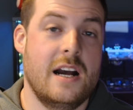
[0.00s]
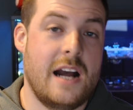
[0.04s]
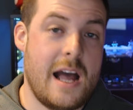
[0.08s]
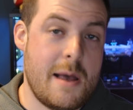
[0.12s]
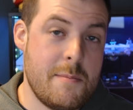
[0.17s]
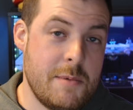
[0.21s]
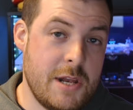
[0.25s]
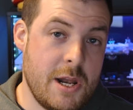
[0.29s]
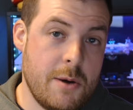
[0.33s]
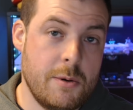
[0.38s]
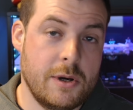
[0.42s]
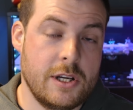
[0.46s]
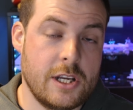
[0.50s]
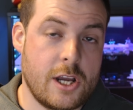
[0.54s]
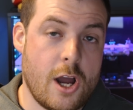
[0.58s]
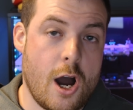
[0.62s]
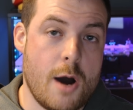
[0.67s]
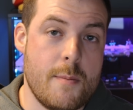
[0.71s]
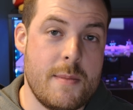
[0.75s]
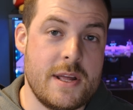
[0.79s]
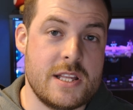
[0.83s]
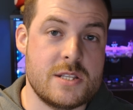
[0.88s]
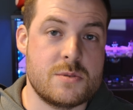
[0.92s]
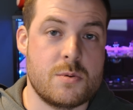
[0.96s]
Let me know in the
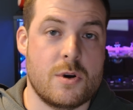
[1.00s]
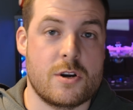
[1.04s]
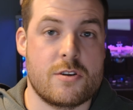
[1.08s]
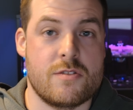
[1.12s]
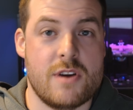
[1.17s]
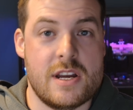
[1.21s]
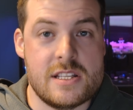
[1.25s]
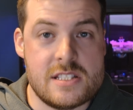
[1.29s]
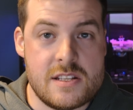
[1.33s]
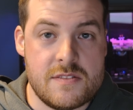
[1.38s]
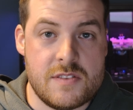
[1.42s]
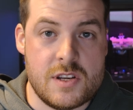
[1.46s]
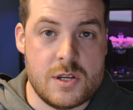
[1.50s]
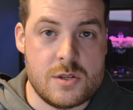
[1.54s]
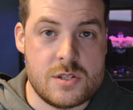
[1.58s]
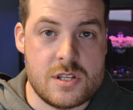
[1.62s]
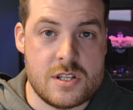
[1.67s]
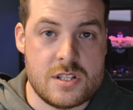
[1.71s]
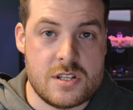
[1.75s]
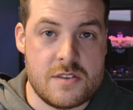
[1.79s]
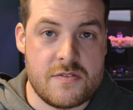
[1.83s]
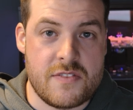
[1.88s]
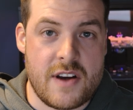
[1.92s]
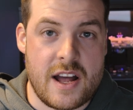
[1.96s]
comments what creative
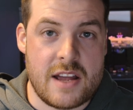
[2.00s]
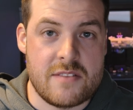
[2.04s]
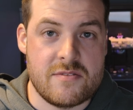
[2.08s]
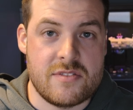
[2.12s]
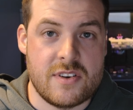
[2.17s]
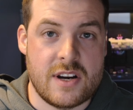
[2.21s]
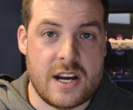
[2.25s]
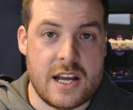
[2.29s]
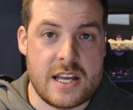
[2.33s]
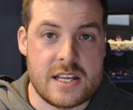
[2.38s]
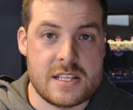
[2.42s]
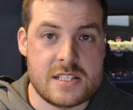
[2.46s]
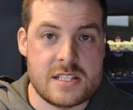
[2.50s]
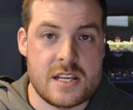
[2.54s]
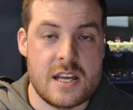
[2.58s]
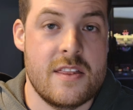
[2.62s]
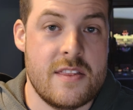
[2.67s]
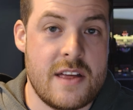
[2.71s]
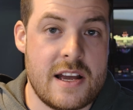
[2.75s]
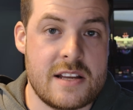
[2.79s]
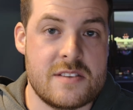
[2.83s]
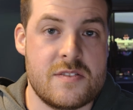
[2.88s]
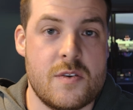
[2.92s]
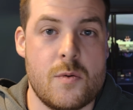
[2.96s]
uses you find for this.
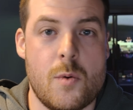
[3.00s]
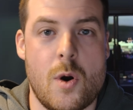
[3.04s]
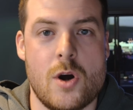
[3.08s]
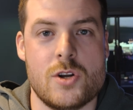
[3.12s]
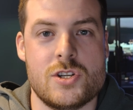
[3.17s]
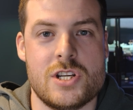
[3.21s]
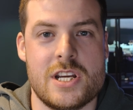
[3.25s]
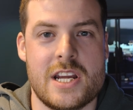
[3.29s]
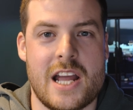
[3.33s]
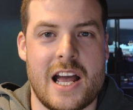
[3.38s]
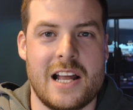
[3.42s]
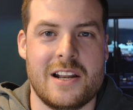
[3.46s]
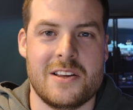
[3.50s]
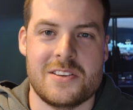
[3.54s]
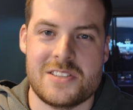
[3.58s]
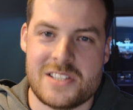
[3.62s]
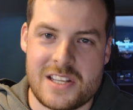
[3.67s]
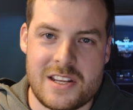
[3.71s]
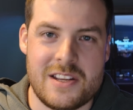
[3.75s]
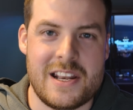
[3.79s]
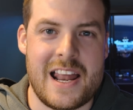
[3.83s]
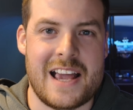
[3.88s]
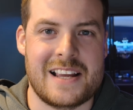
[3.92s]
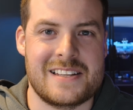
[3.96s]
Thanks for watching and I'll see
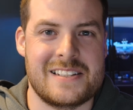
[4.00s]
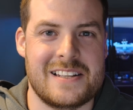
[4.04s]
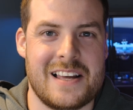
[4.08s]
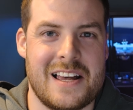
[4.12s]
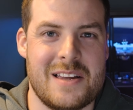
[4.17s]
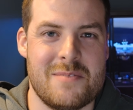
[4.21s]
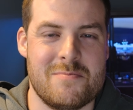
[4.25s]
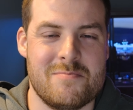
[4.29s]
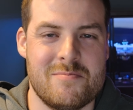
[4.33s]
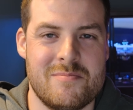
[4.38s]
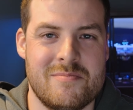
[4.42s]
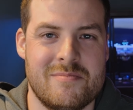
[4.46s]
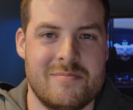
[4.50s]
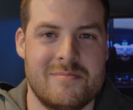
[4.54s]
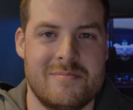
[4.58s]
you next time.